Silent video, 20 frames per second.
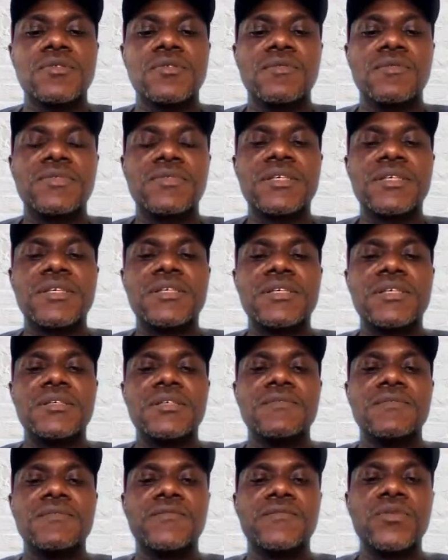the
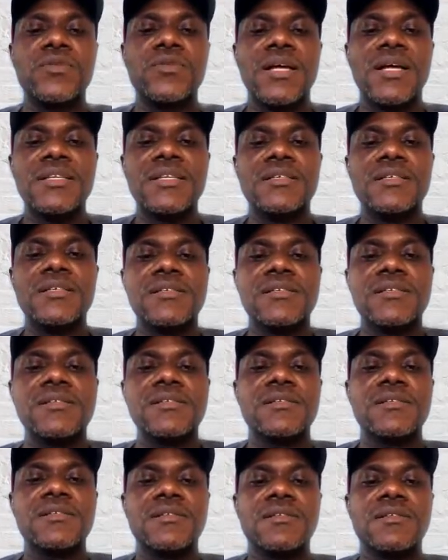
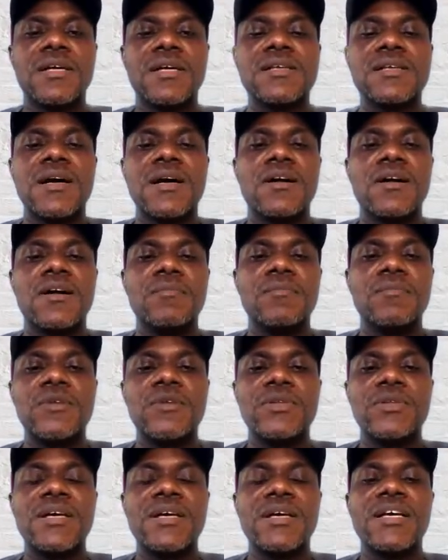Fulanis that are
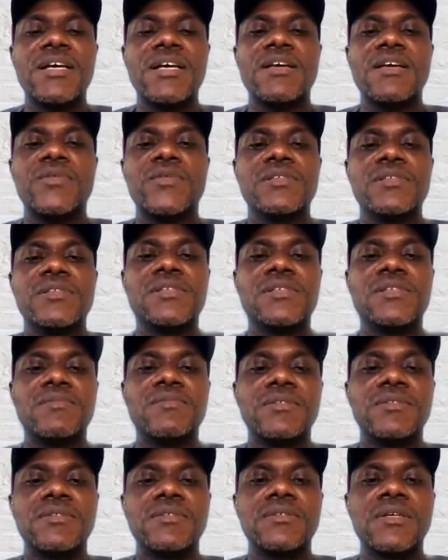coming with
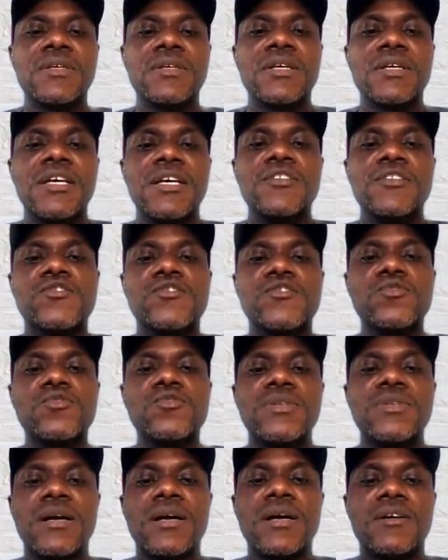AK-47
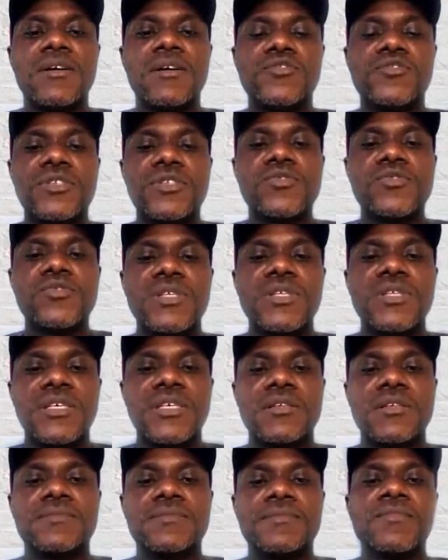into the country to
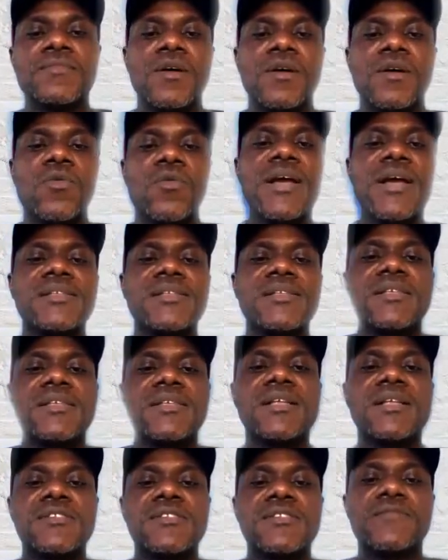kill? Why is it
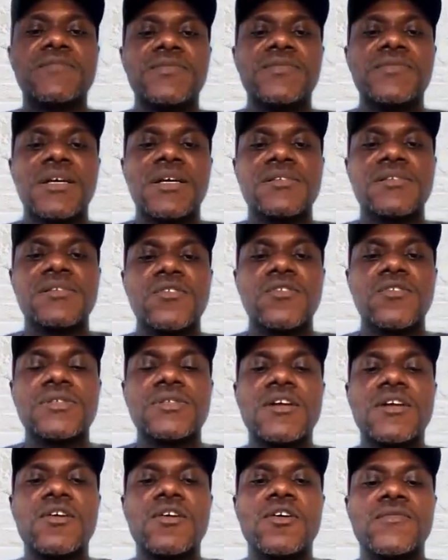that the
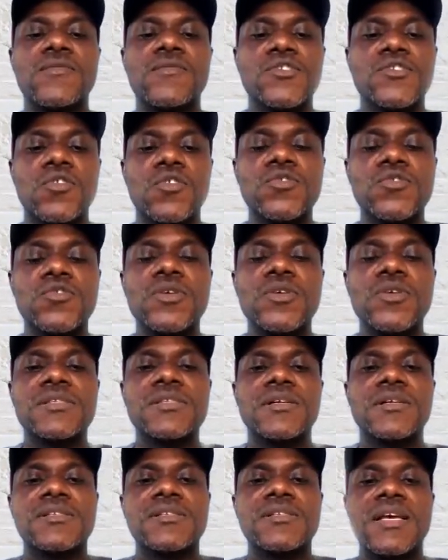Sultan of Sokoto is
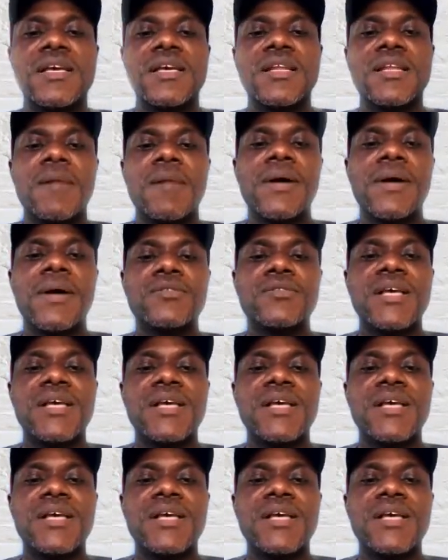not saying about